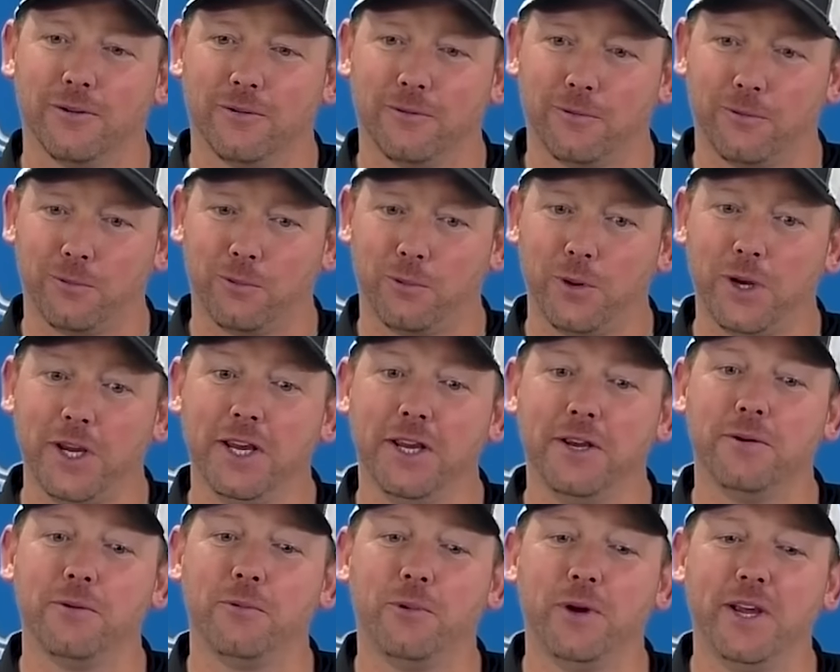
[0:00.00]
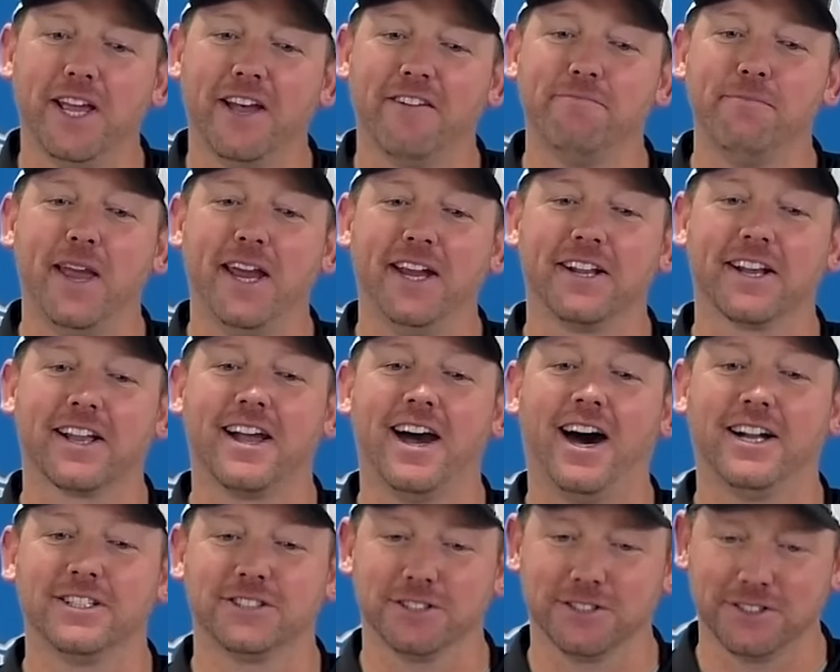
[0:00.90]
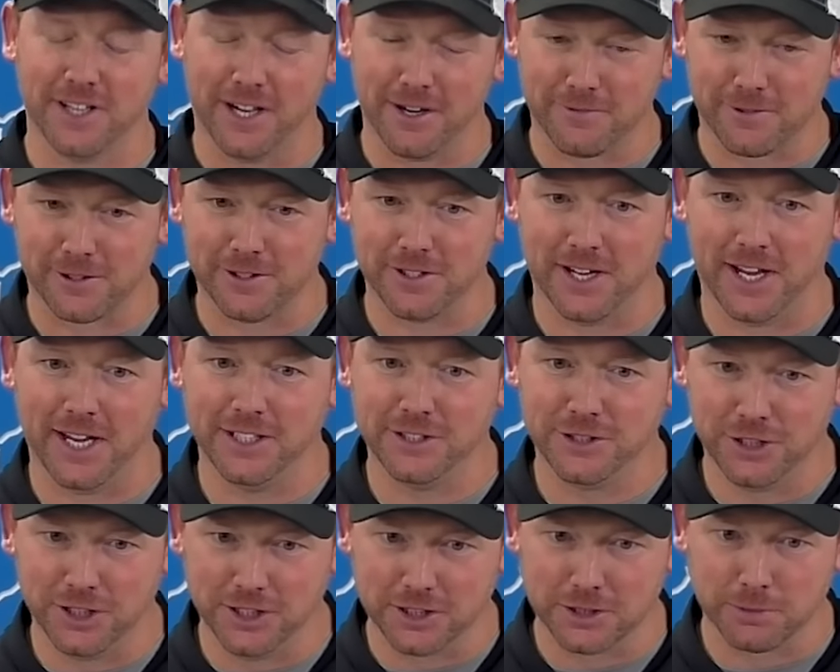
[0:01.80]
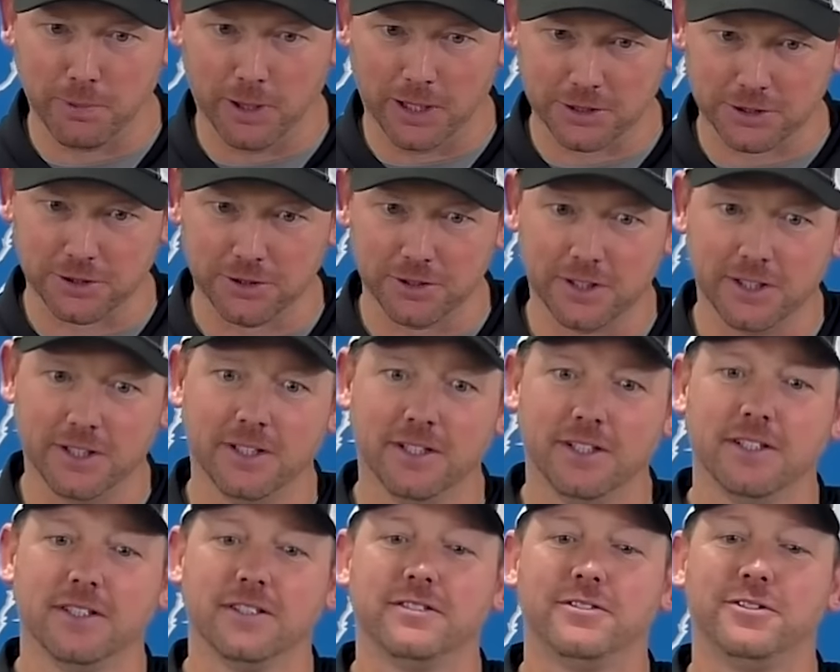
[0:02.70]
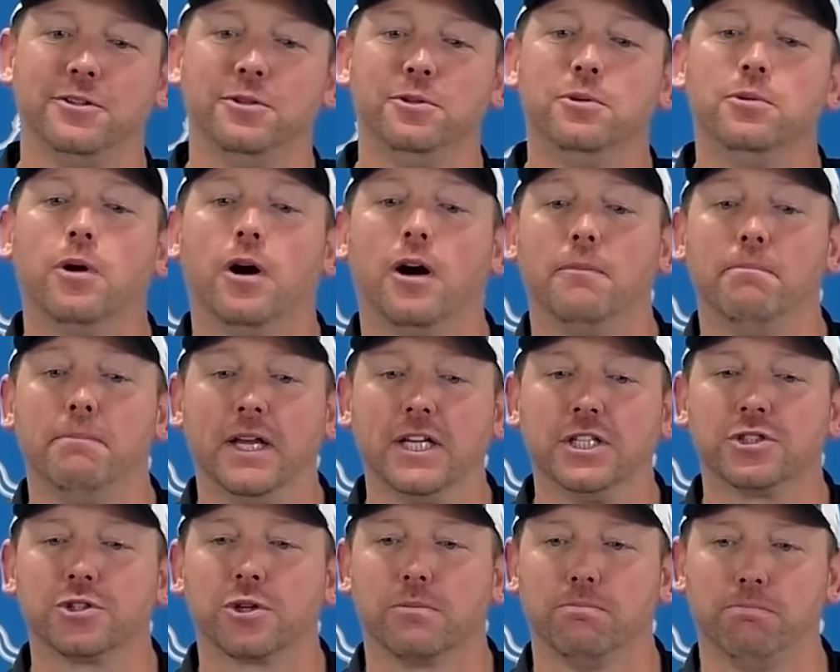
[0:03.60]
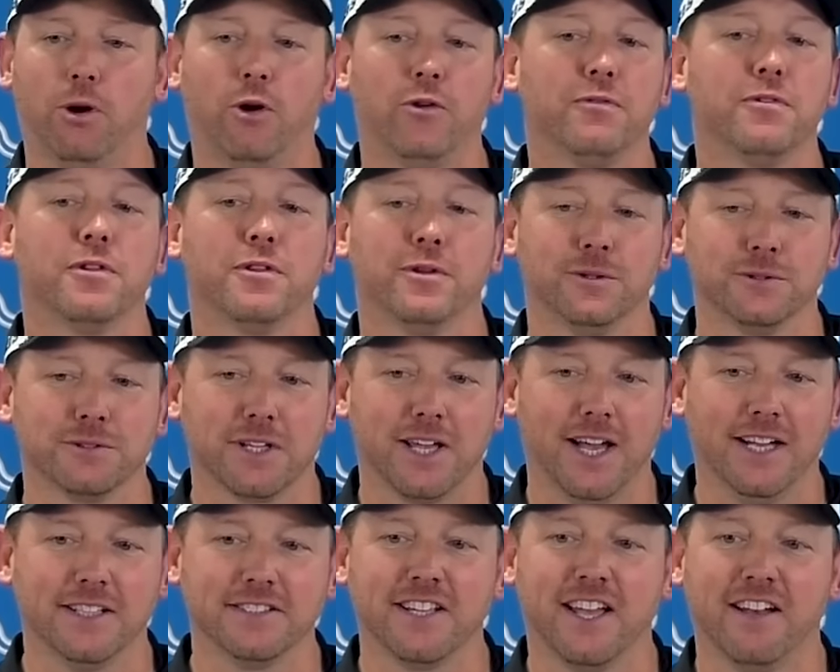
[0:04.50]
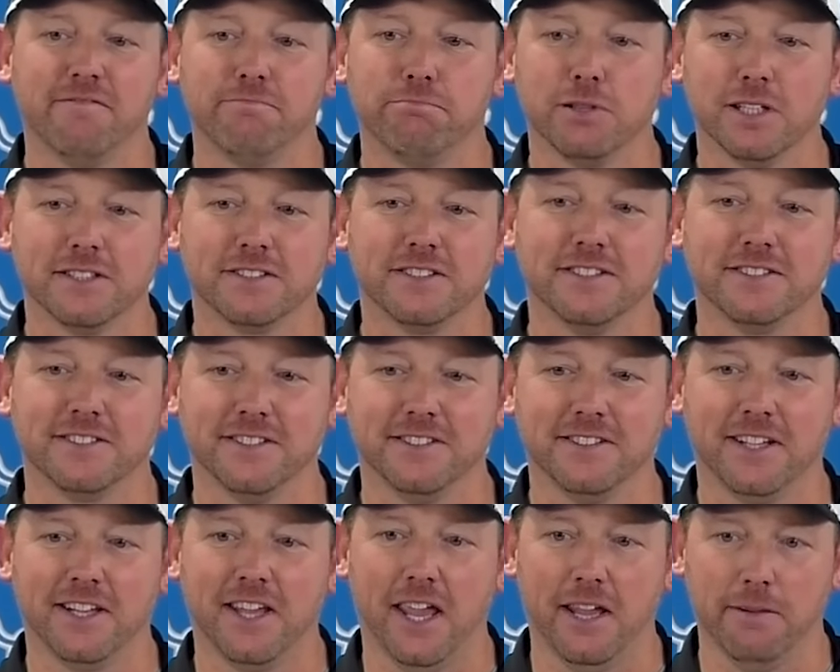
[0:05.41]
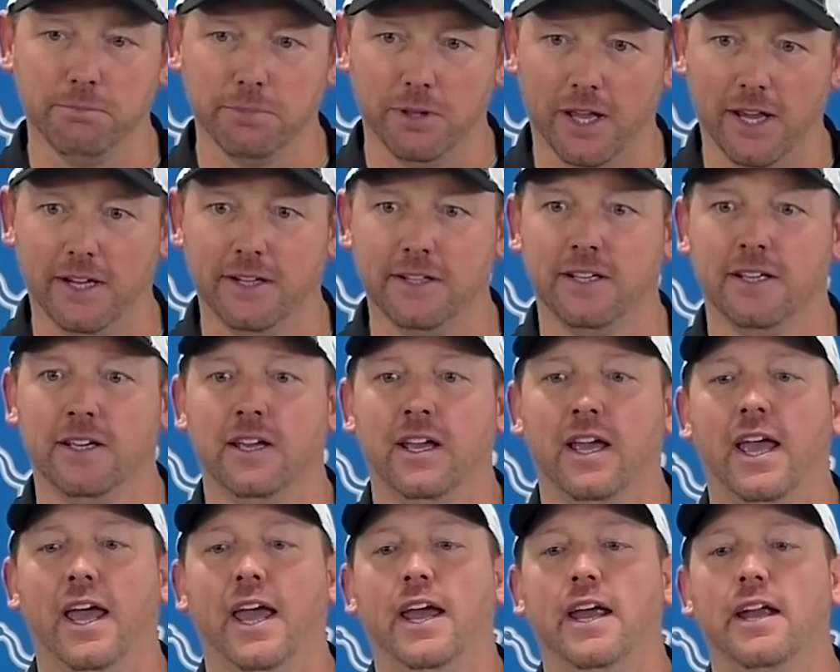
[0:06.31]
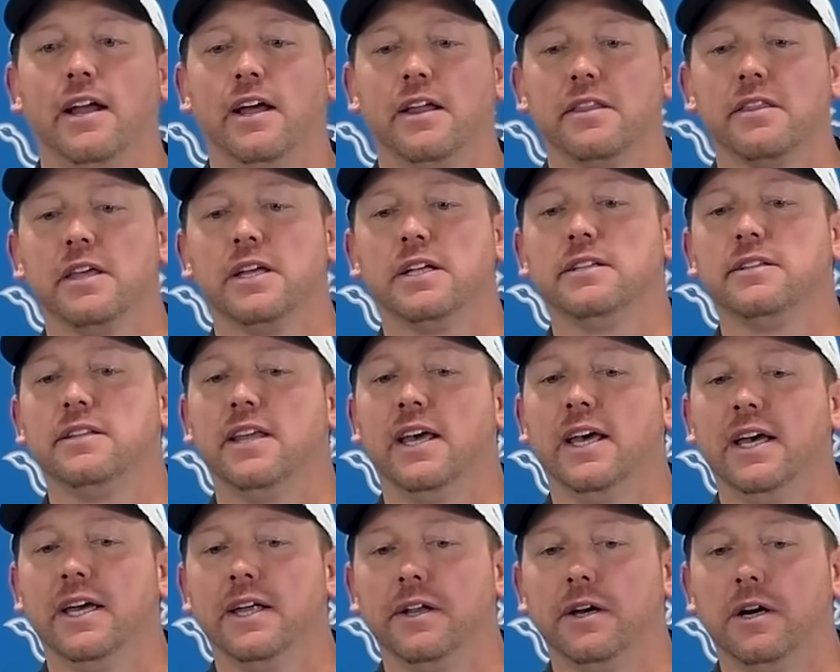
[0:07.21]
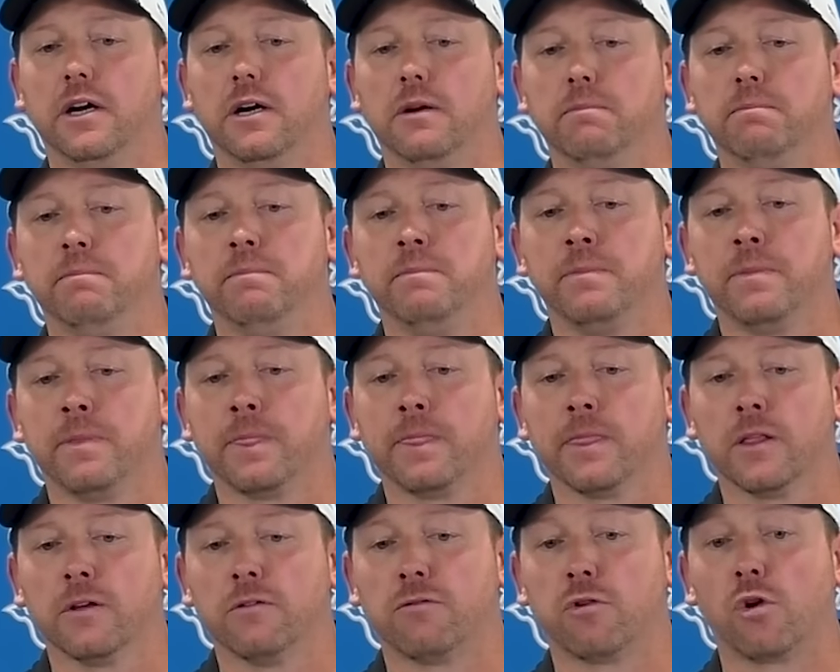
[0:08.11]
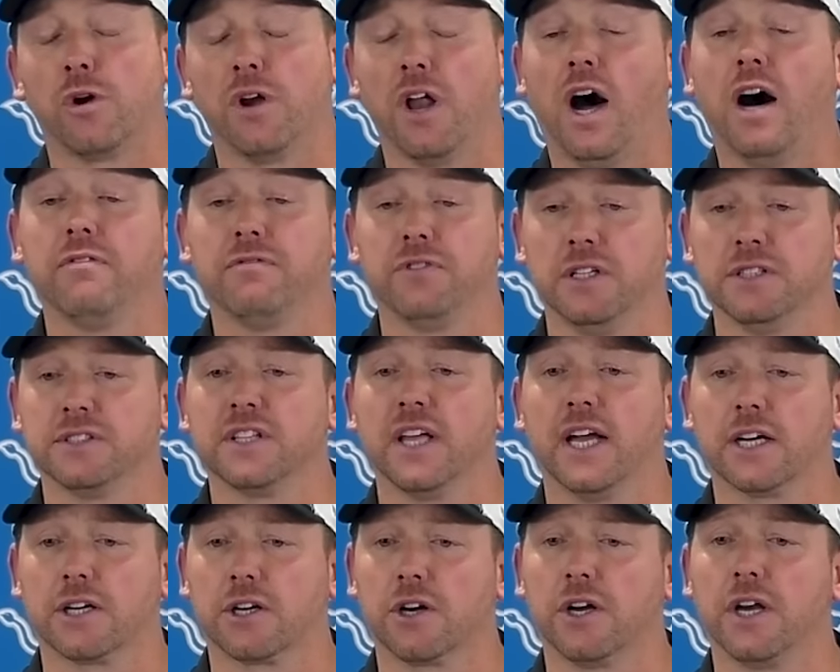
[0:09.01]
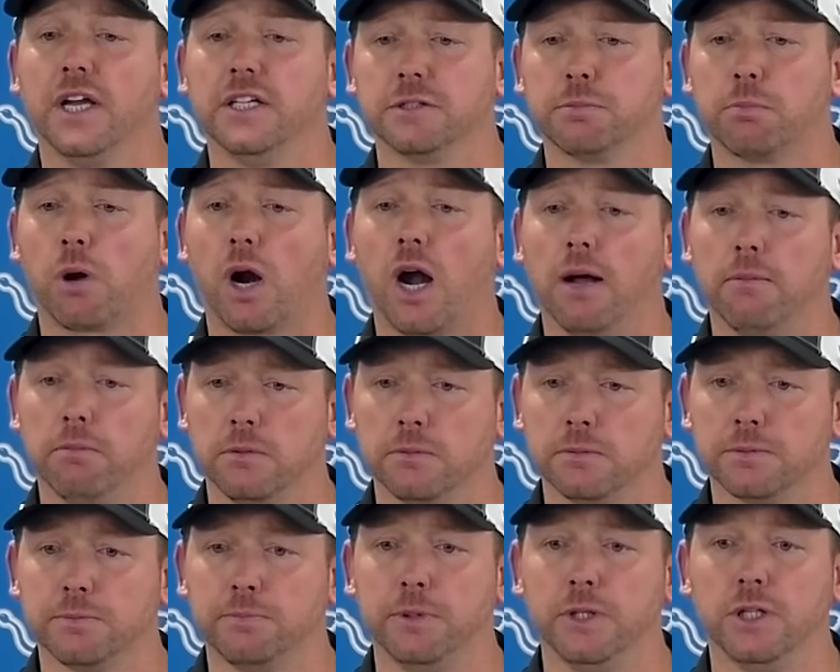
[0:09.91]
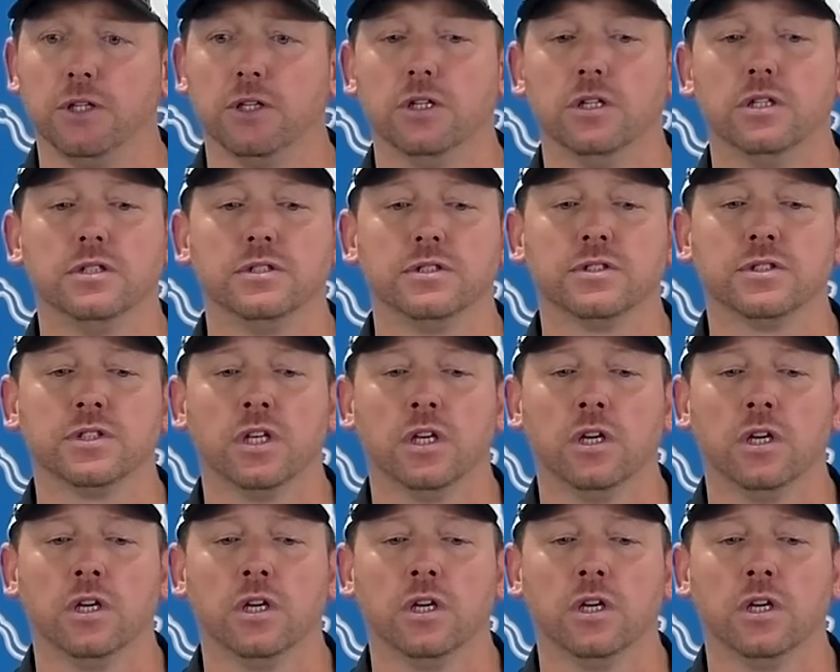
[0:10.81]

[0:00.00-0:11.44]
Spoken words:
We have made a conscious effort, AG especially, to make sure both of those guys have blitzes in the game plan. And I think that for an offense, that creates problems because